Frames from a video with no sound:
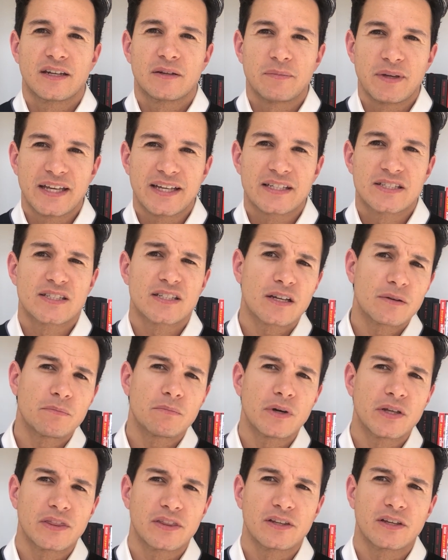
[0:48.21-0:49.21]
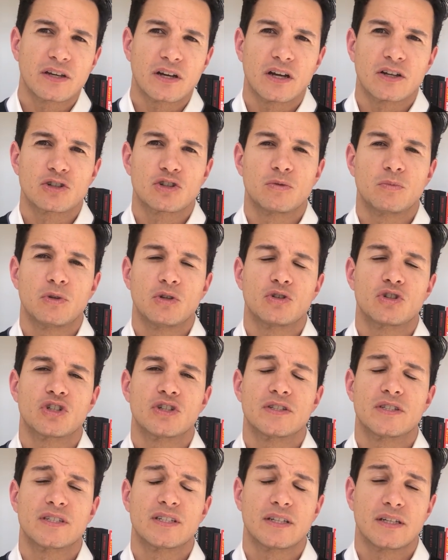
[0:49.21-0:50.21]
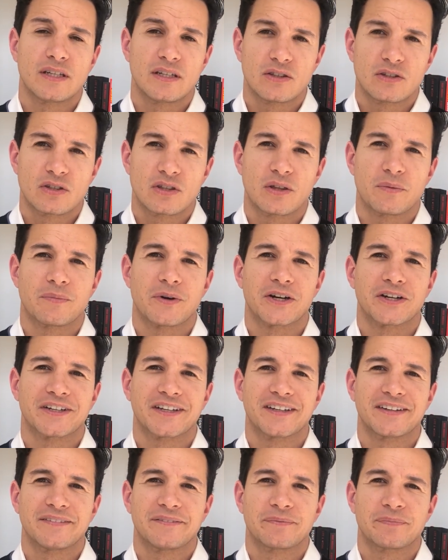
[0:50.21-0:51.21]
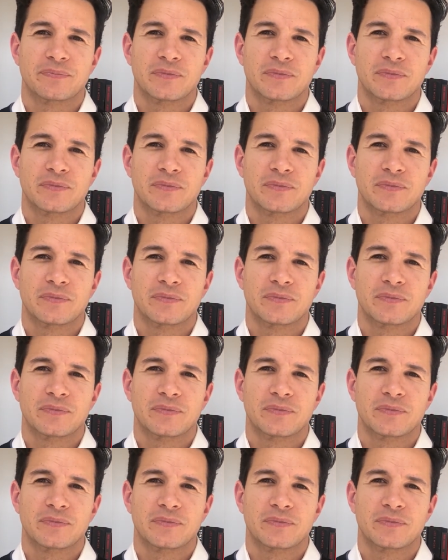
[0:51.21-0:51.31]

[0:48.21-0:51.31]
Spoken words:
and make some monthly contributions into the market.